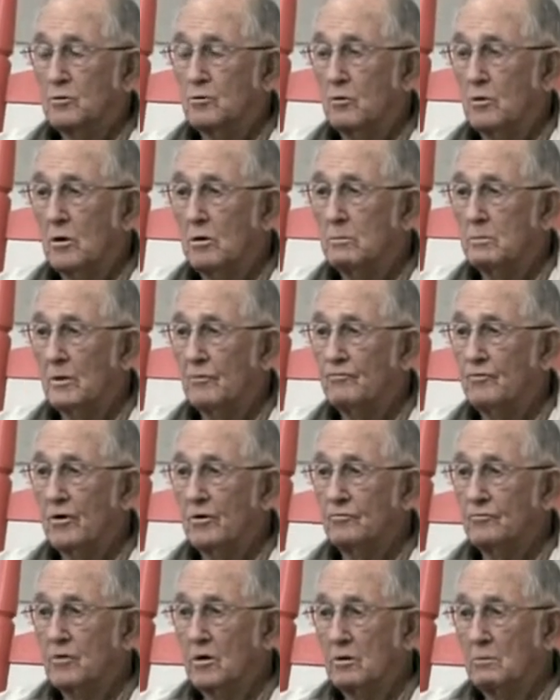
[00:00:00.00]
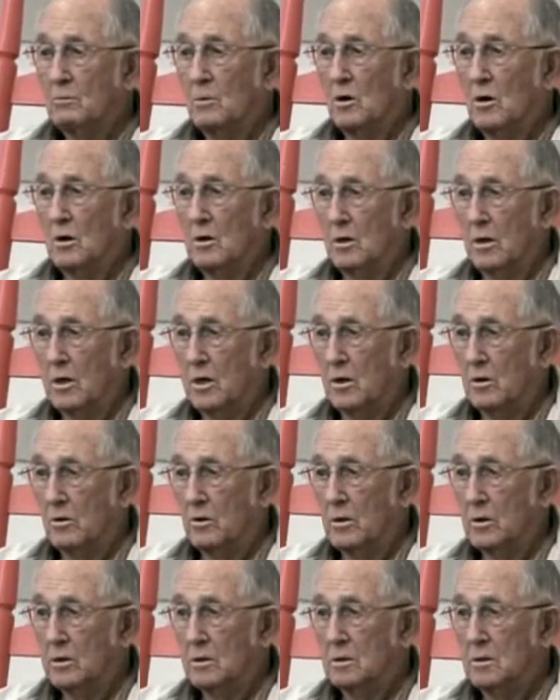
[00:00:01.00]
a 12 by 15 mile
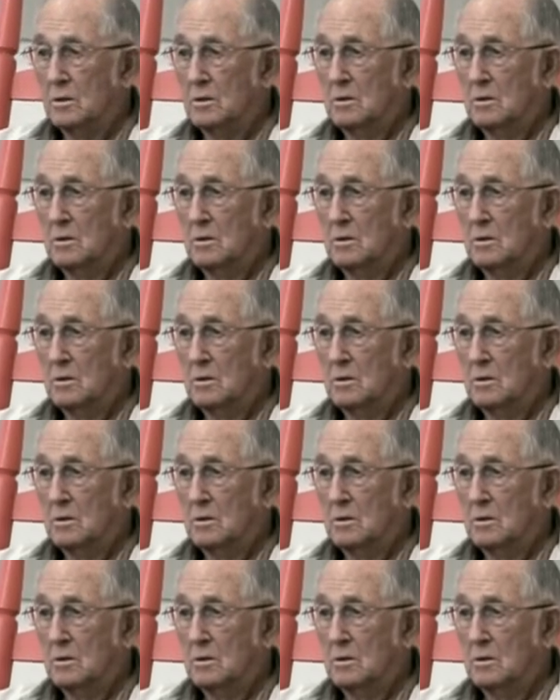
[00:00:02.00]
area.